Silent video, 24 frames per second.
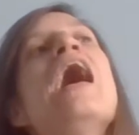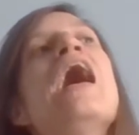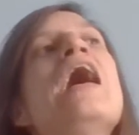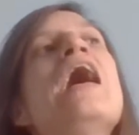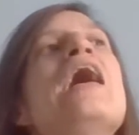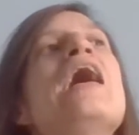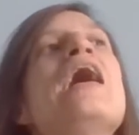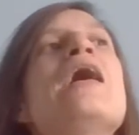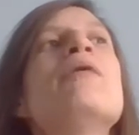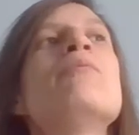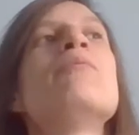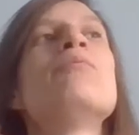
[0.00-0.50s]

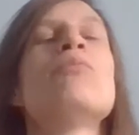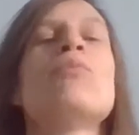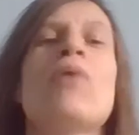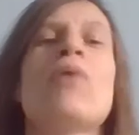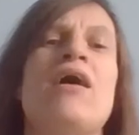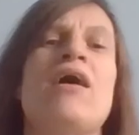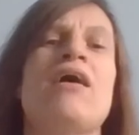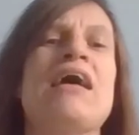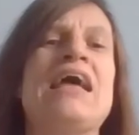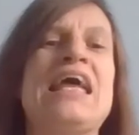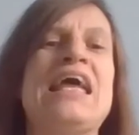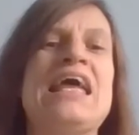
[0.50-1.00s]
Um,
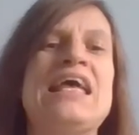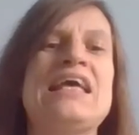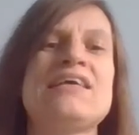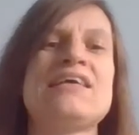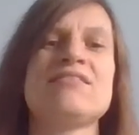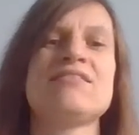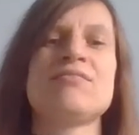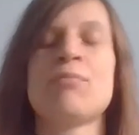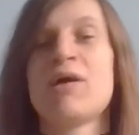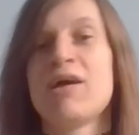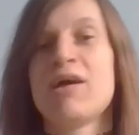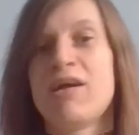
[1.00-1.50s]

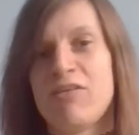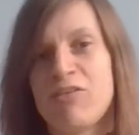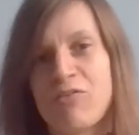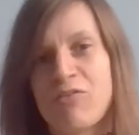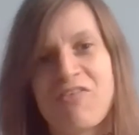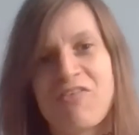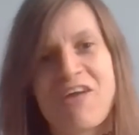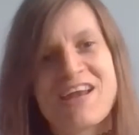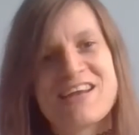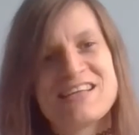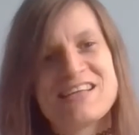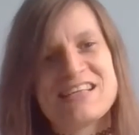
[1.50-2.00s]
whereas my other
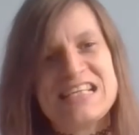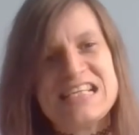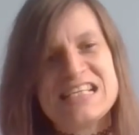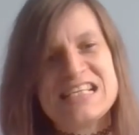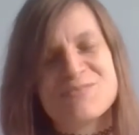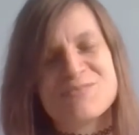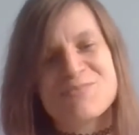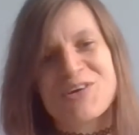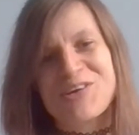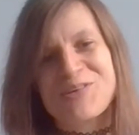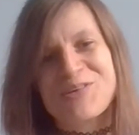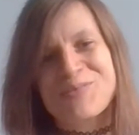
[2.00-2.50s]
friend
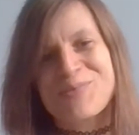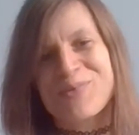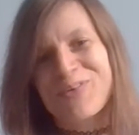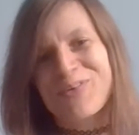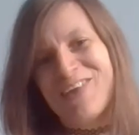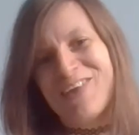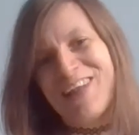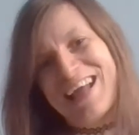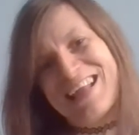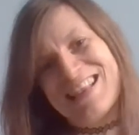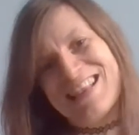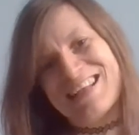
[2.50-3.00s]
is much more
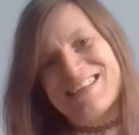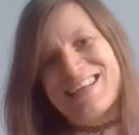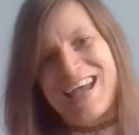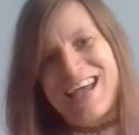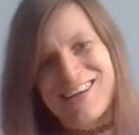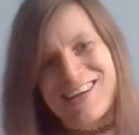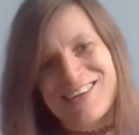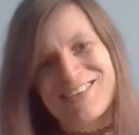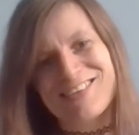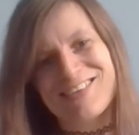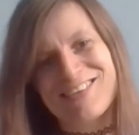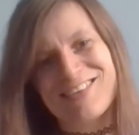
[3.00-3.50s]
on like the
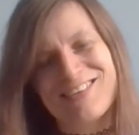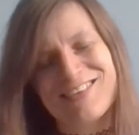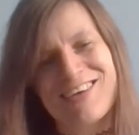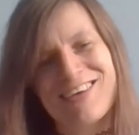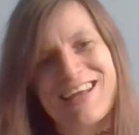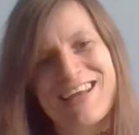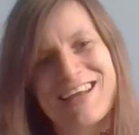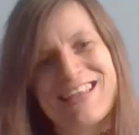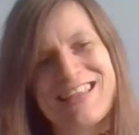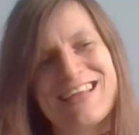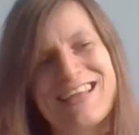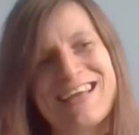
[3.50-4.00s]
technical
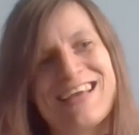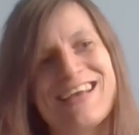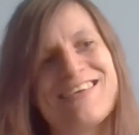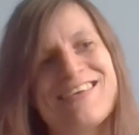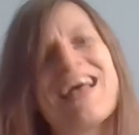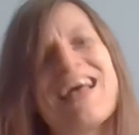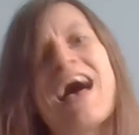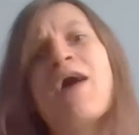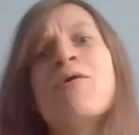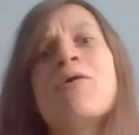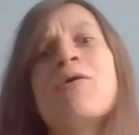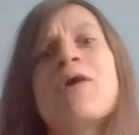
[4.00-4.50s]
side of
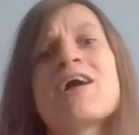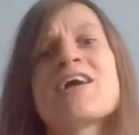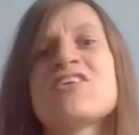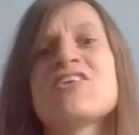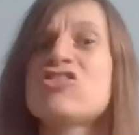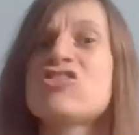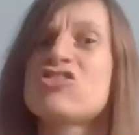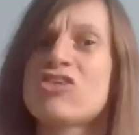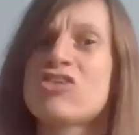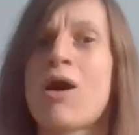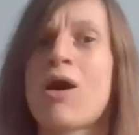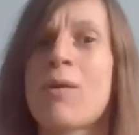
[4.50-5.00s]
things, how I can
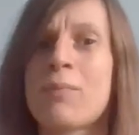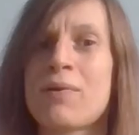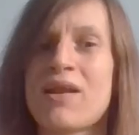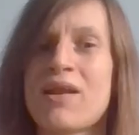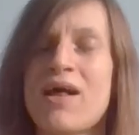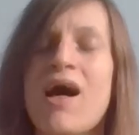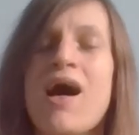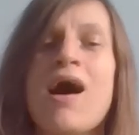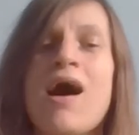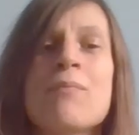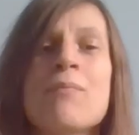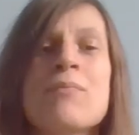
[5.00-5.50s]
sharpen
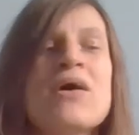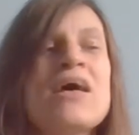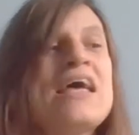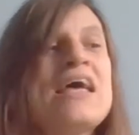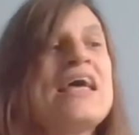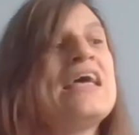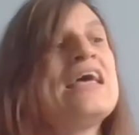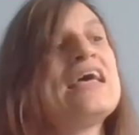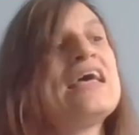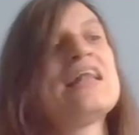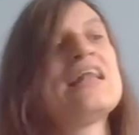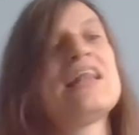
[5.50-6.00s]
it up,
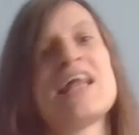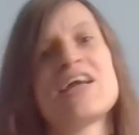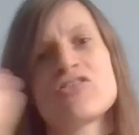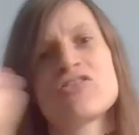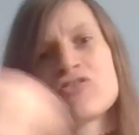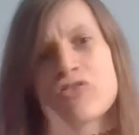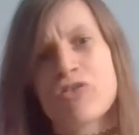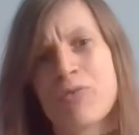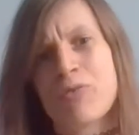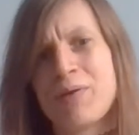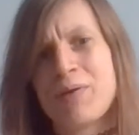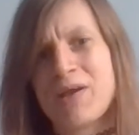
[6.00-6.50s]
like
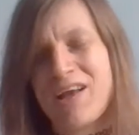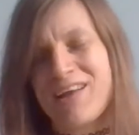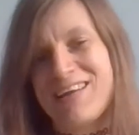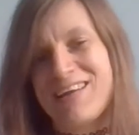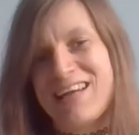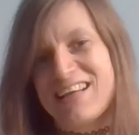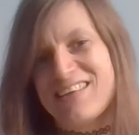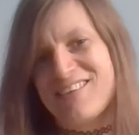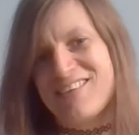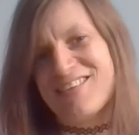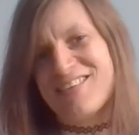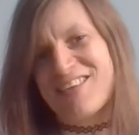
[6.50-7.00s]
dropping
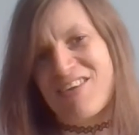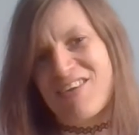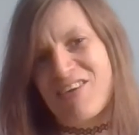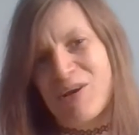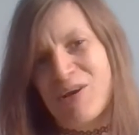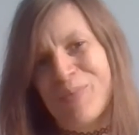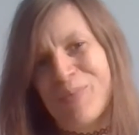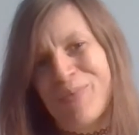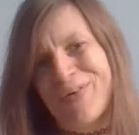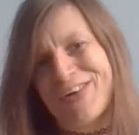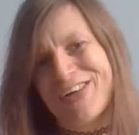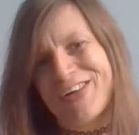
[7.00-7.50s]

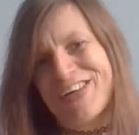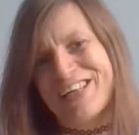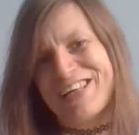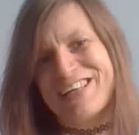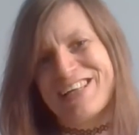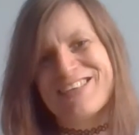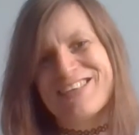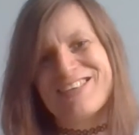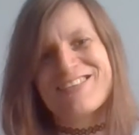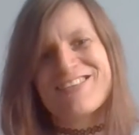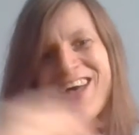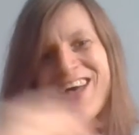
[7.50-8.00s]
unnecessary
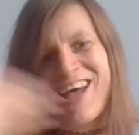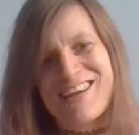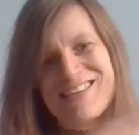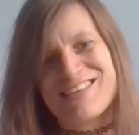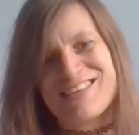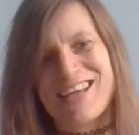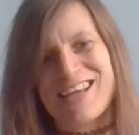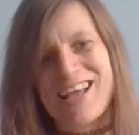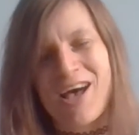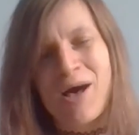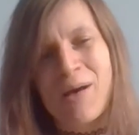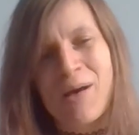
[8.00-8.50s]
words,
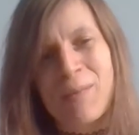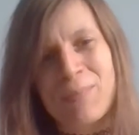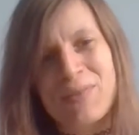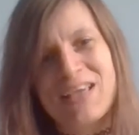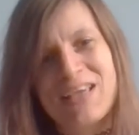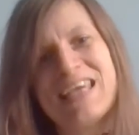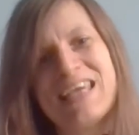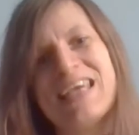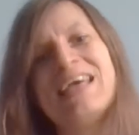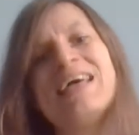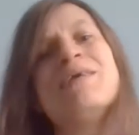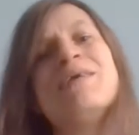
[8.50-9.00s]
tightening it up
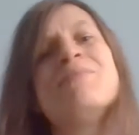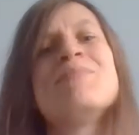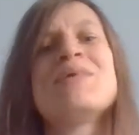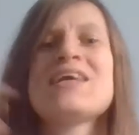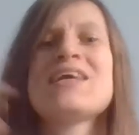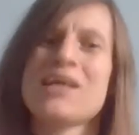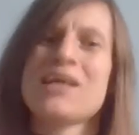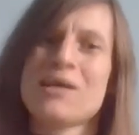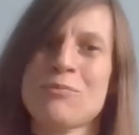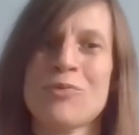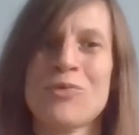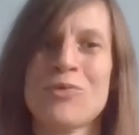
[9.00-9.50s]
here,
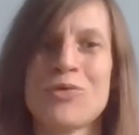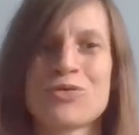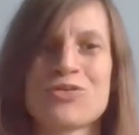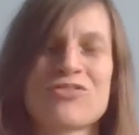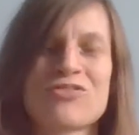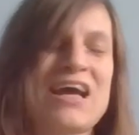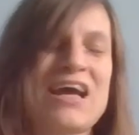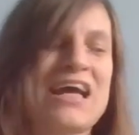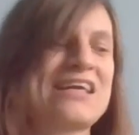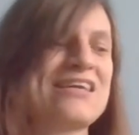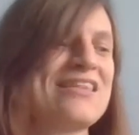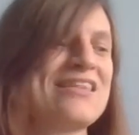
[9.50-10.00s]
making it more
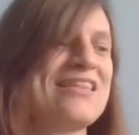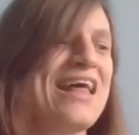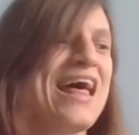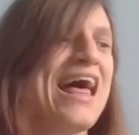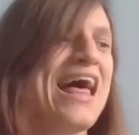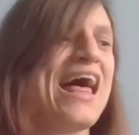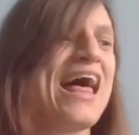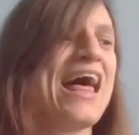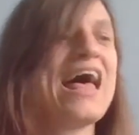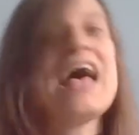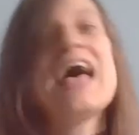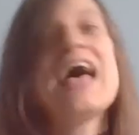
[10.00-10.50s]
direct
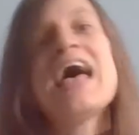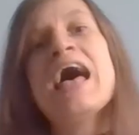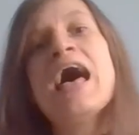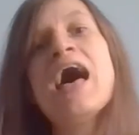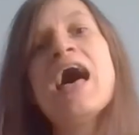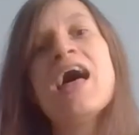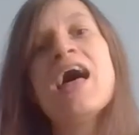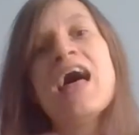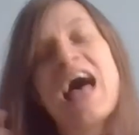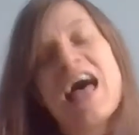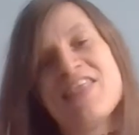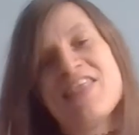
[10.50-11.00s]
there,
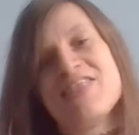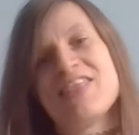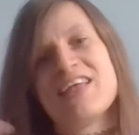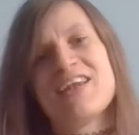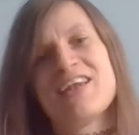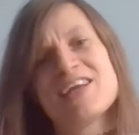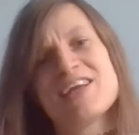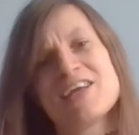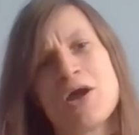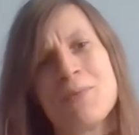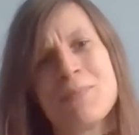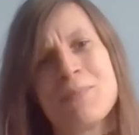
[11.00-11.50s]
and
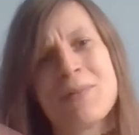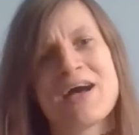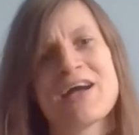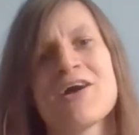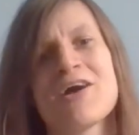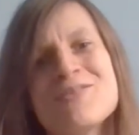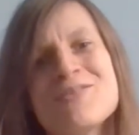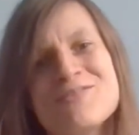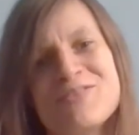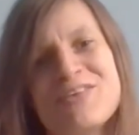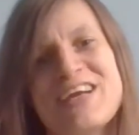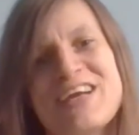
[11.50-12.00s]
then I go
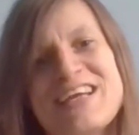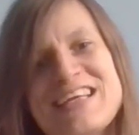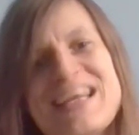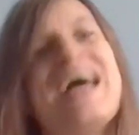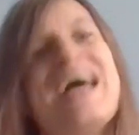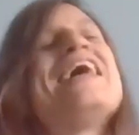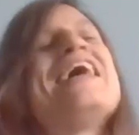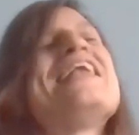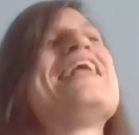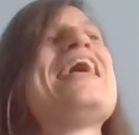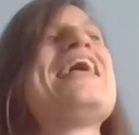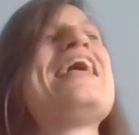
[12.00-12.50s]
back over it
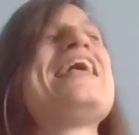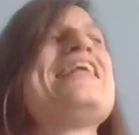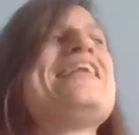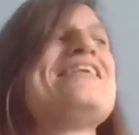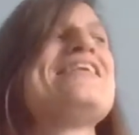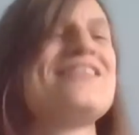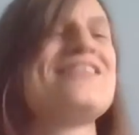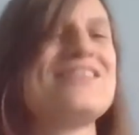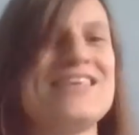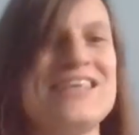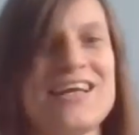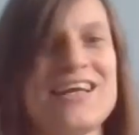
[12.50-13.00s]
again
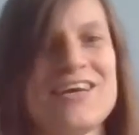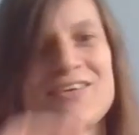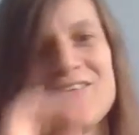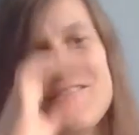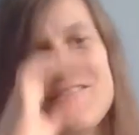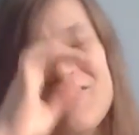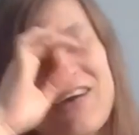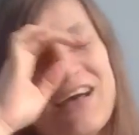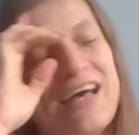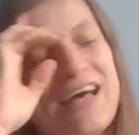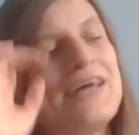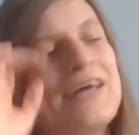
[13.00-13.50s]
and you know
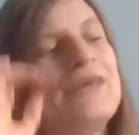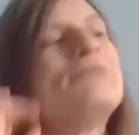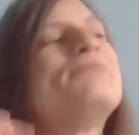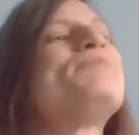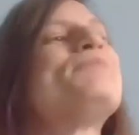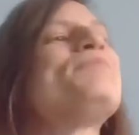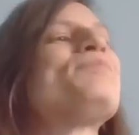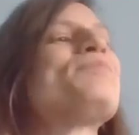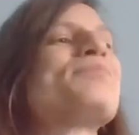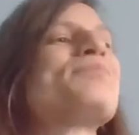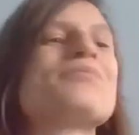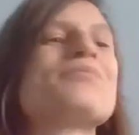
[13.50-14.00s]

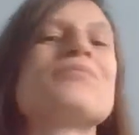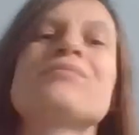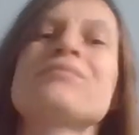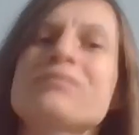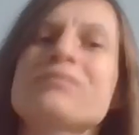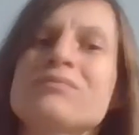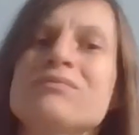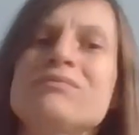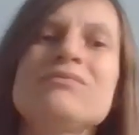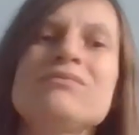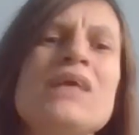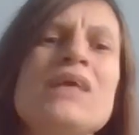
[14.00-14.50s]
um,
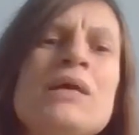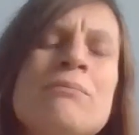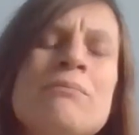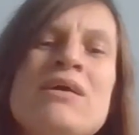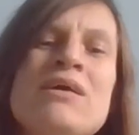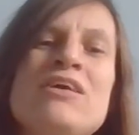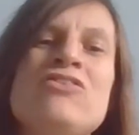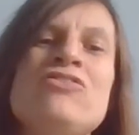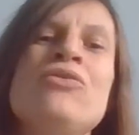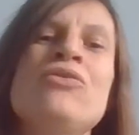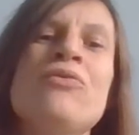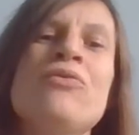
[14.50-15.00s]

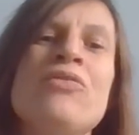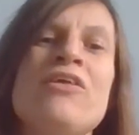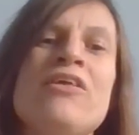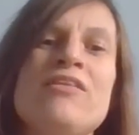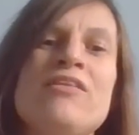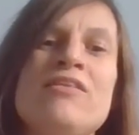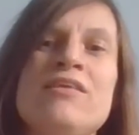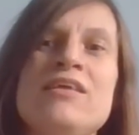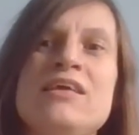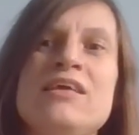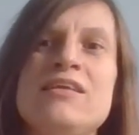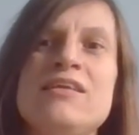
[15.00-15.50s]
make sure
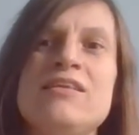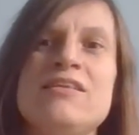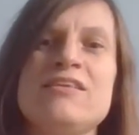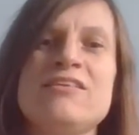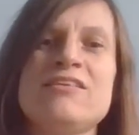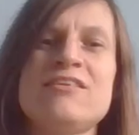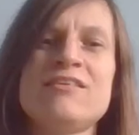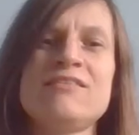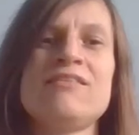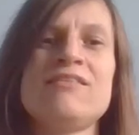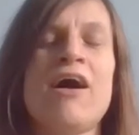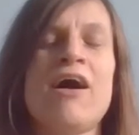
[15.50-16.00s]
that the the
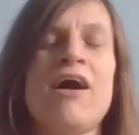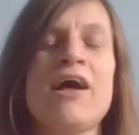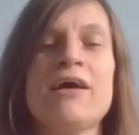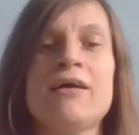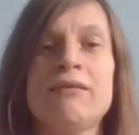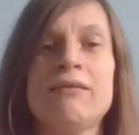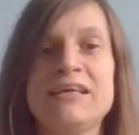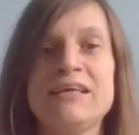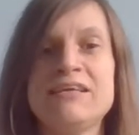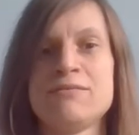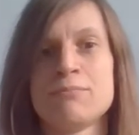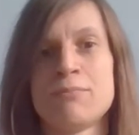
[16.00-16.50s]

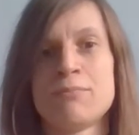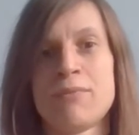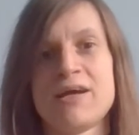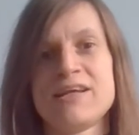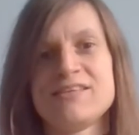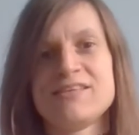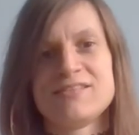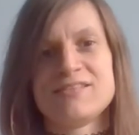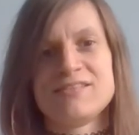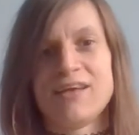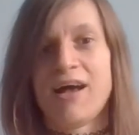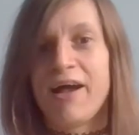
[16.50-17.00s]
style is my
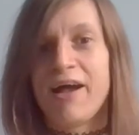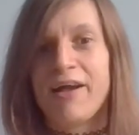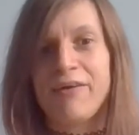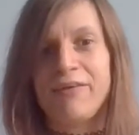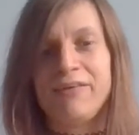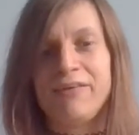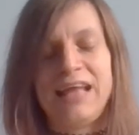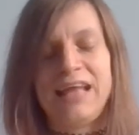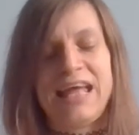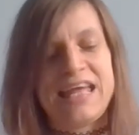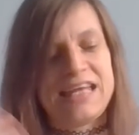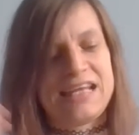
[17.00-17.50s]

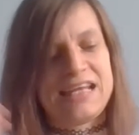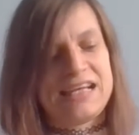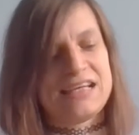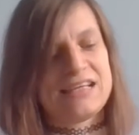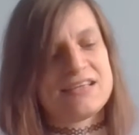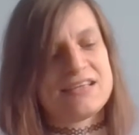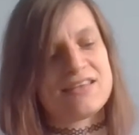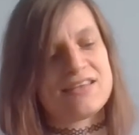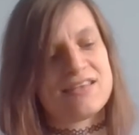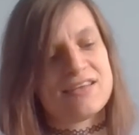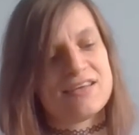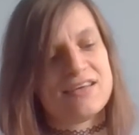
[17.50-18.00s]
style
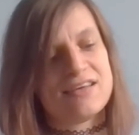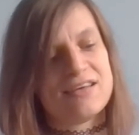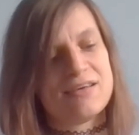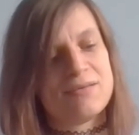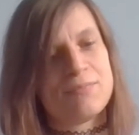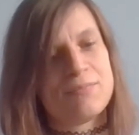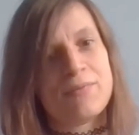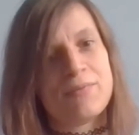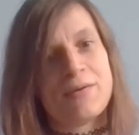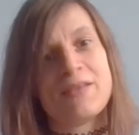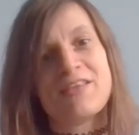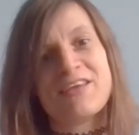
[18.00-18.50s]
and the
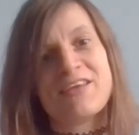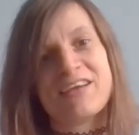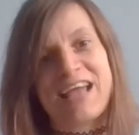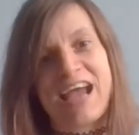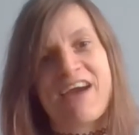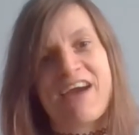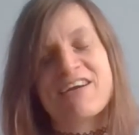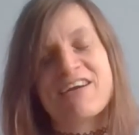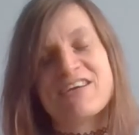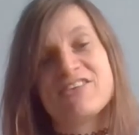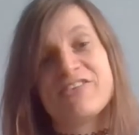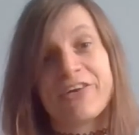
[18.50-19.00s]
the
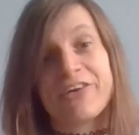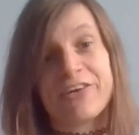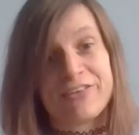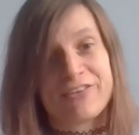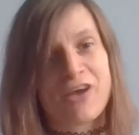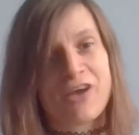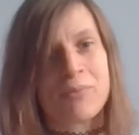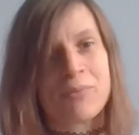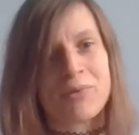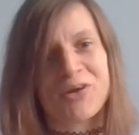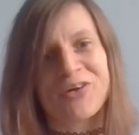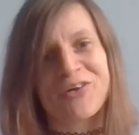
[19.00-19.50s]
character is
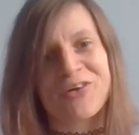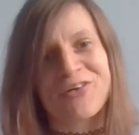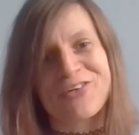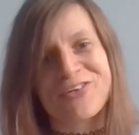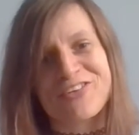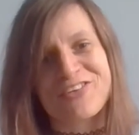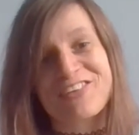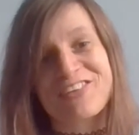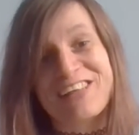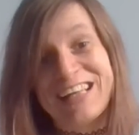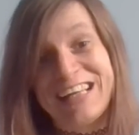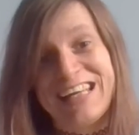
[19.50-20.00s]
coming
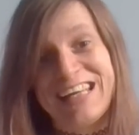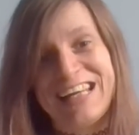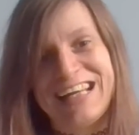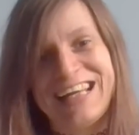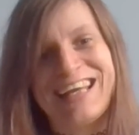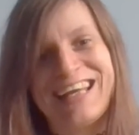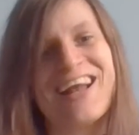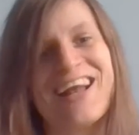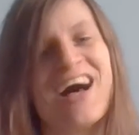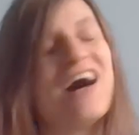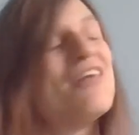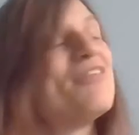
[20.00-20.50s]
across
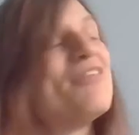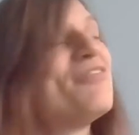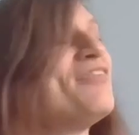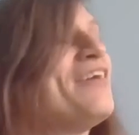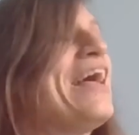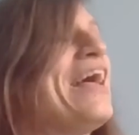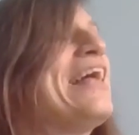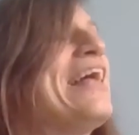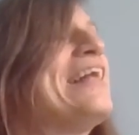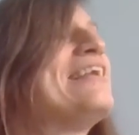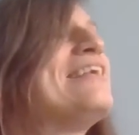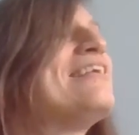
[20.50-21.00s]
clearly enough.
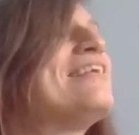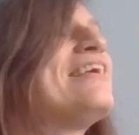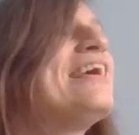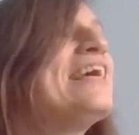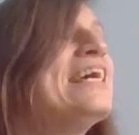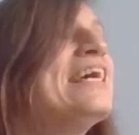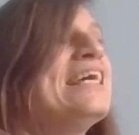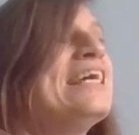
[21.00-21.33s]
And